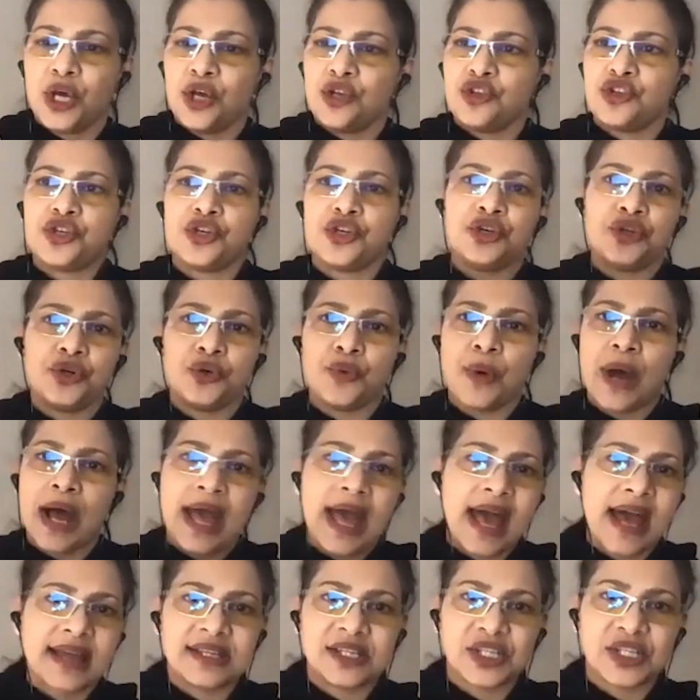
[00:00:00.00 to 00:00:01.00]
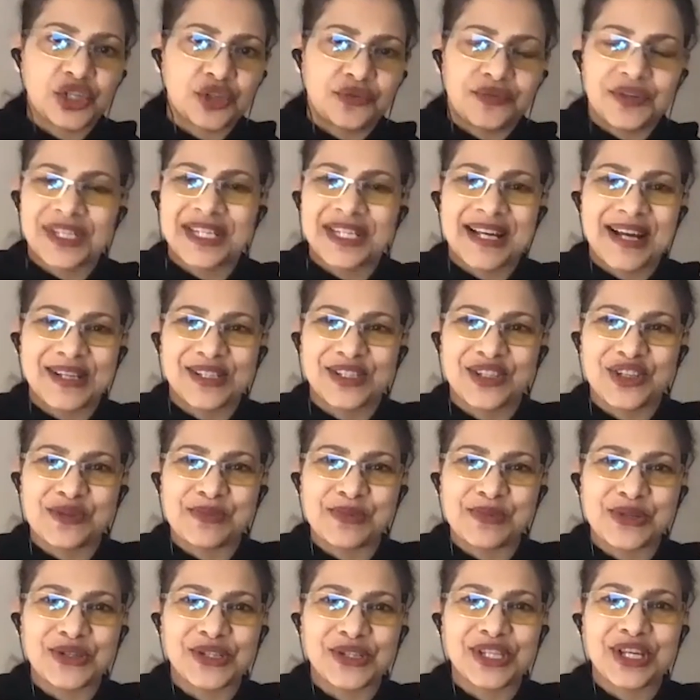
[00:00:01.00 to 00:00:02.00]
Two, I had to service
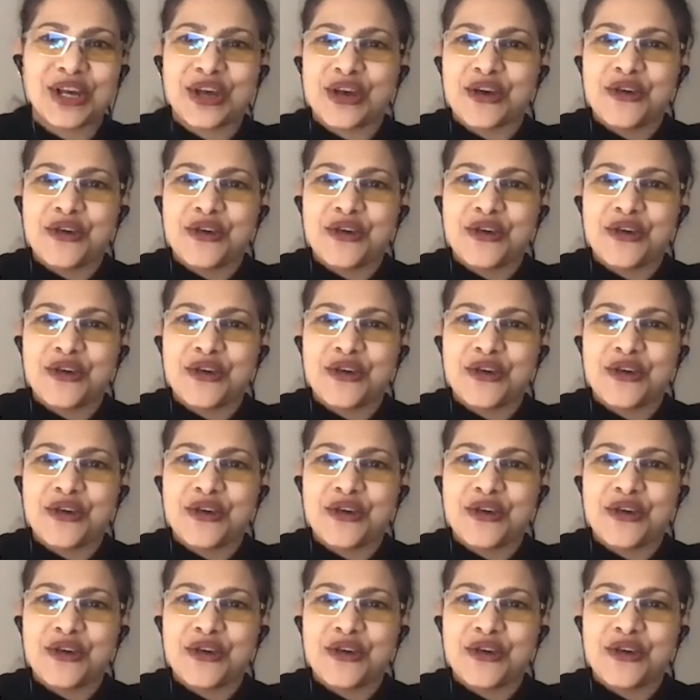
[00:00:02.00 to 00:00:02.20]
customers.